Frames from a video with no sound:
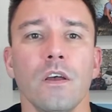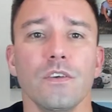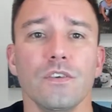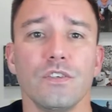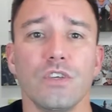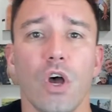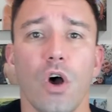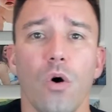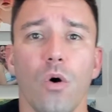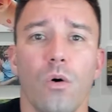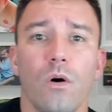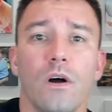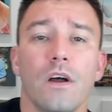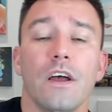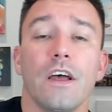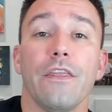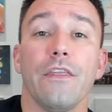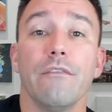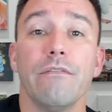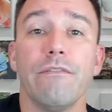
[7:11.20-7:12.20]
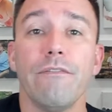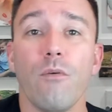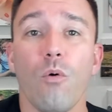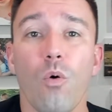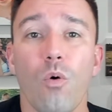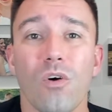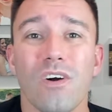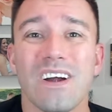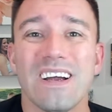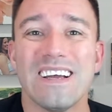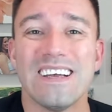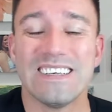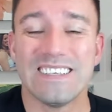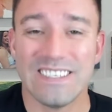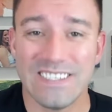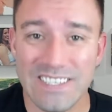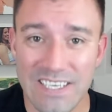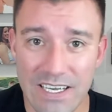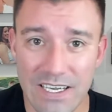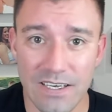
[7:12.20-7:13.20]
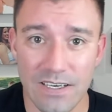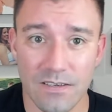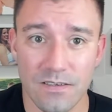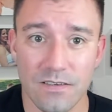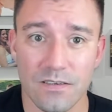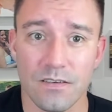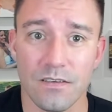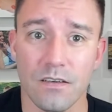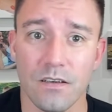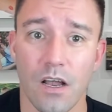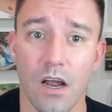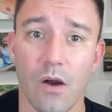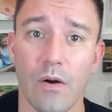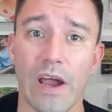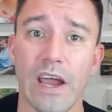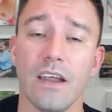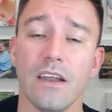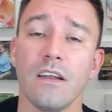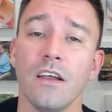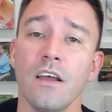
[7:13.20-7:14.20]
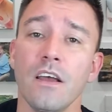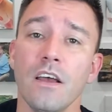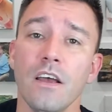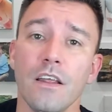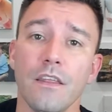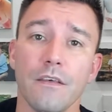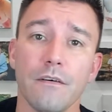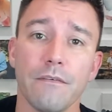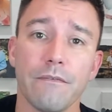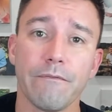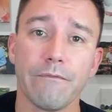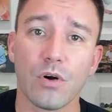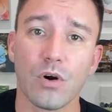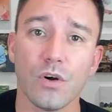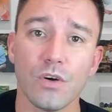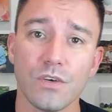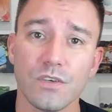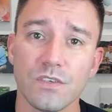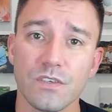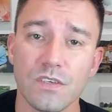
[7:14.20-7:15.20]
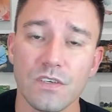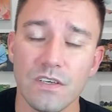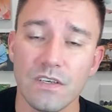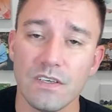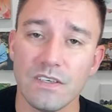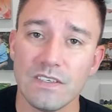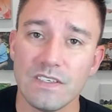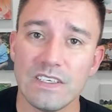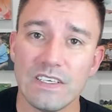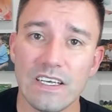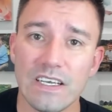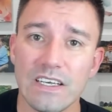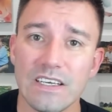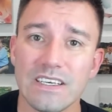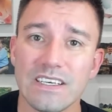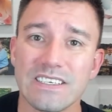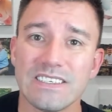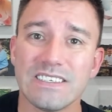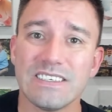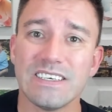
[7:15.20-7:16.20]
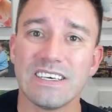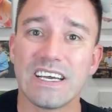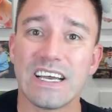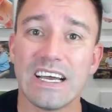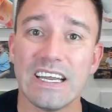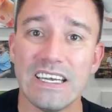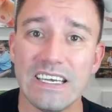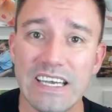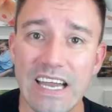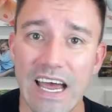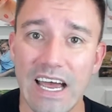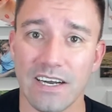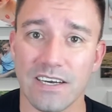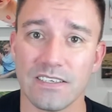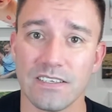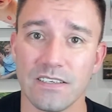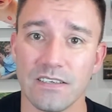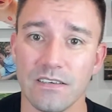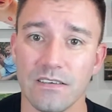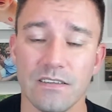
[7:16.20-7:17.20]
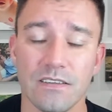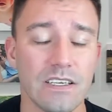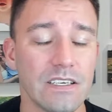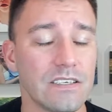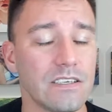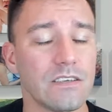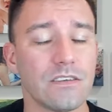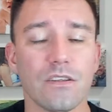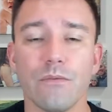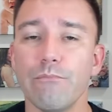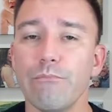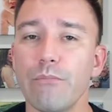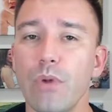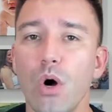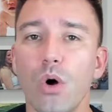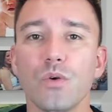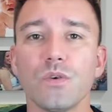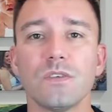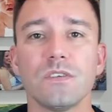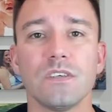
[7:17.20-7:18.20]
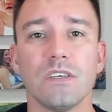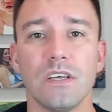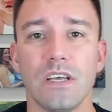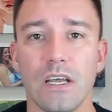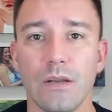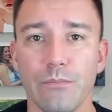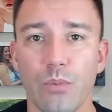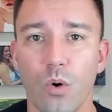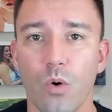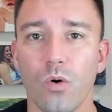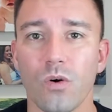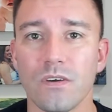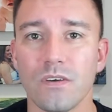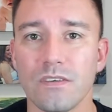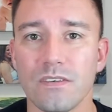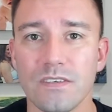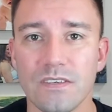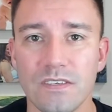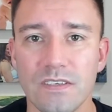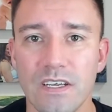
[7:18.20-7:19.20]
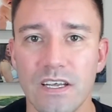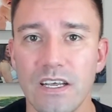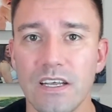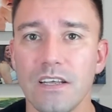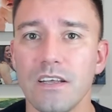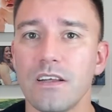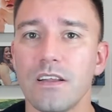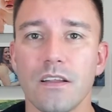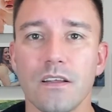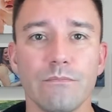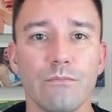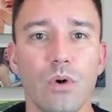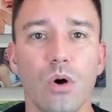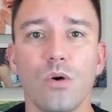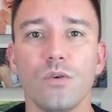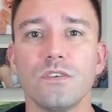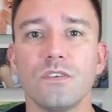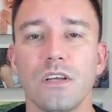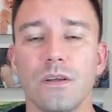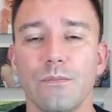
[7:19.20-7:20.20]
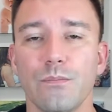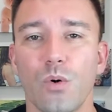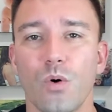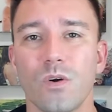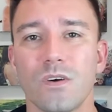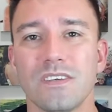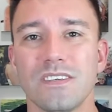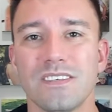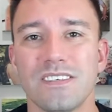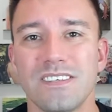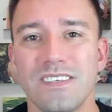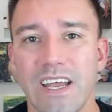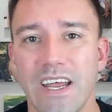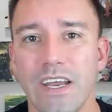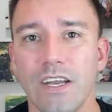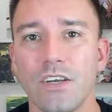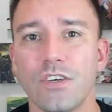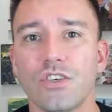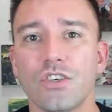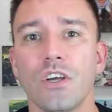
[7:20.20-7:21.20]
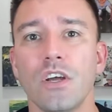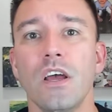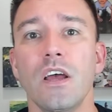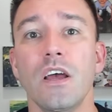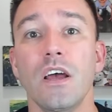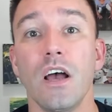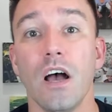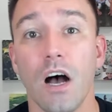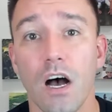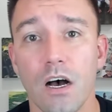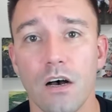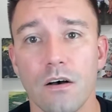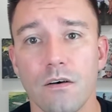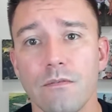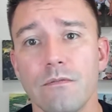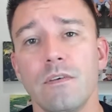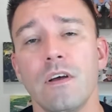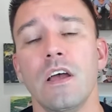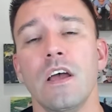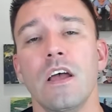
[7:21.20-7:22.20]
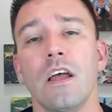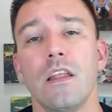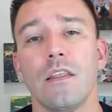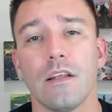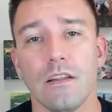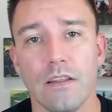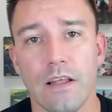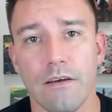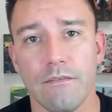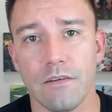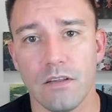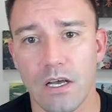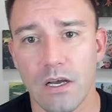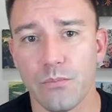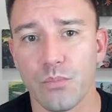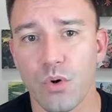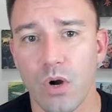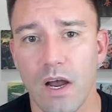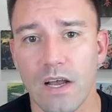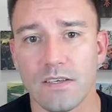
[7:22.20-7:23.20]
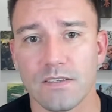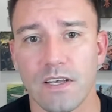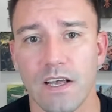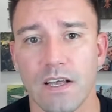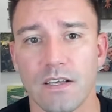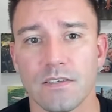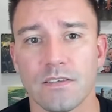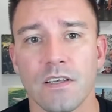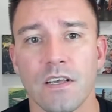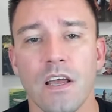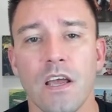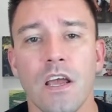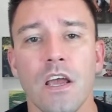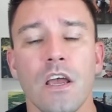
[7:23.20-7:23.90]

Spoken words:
So the 4 C's, all right? The first C is to connect. This is the most important C, the most important stage of the level up process.